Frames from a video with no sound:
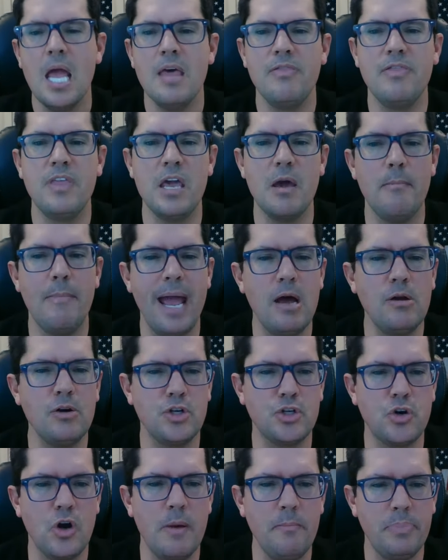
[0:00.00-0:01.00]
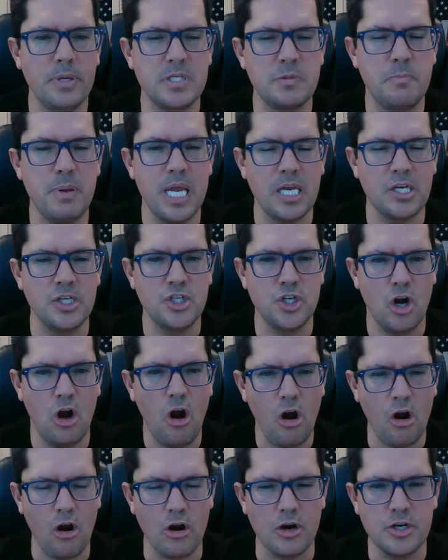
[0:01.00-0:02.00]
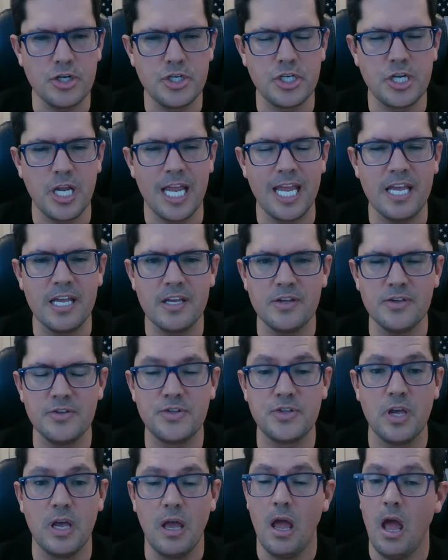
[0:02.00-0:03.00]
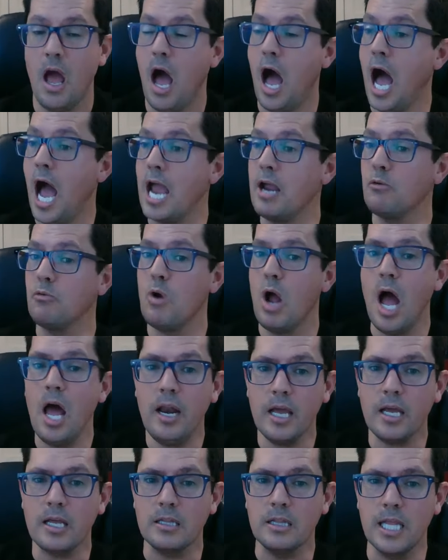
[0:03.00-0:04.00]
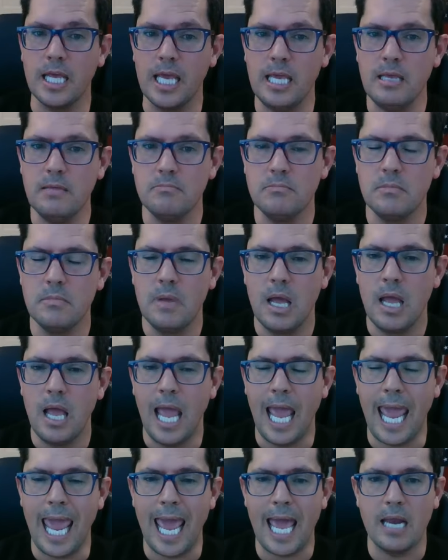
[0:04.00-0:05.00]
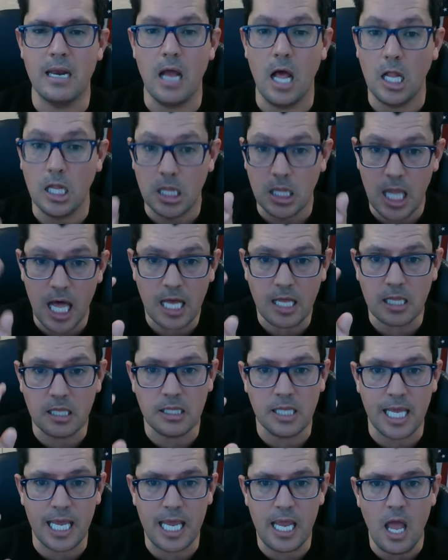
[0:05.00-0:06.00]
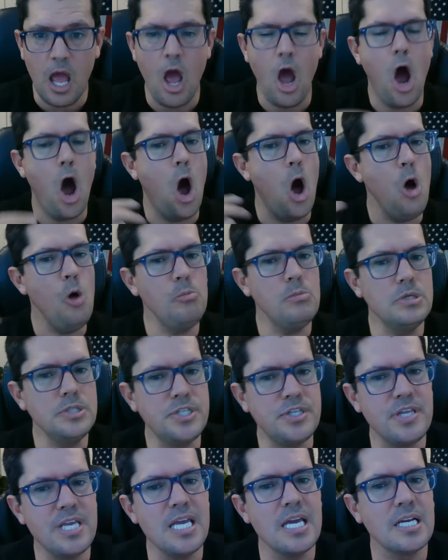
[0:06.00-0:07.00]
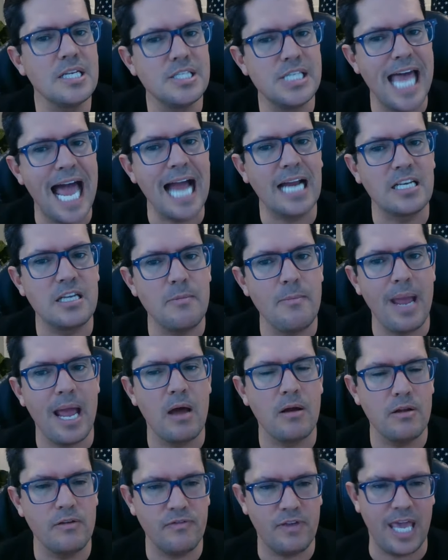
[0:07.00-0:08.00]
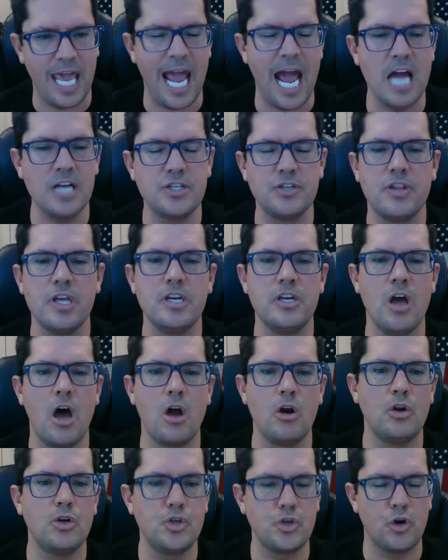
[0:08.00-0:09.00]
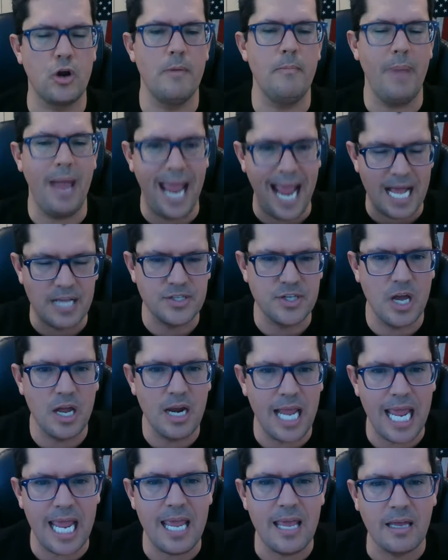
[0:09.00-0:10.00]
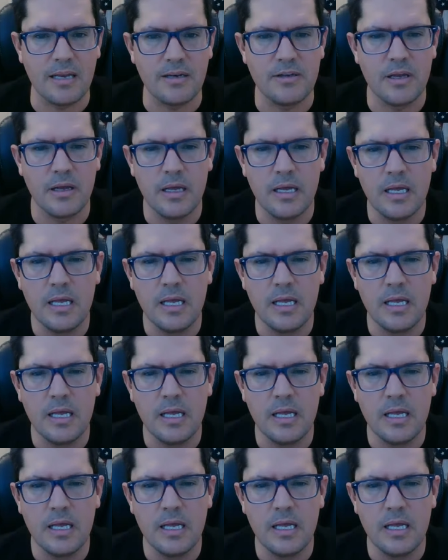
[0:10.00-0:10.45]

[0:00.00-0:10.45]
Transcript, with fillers: The amount Trump is being charged is ironically and luckily, almost the exact amount of cash that Donald Trump has on hand.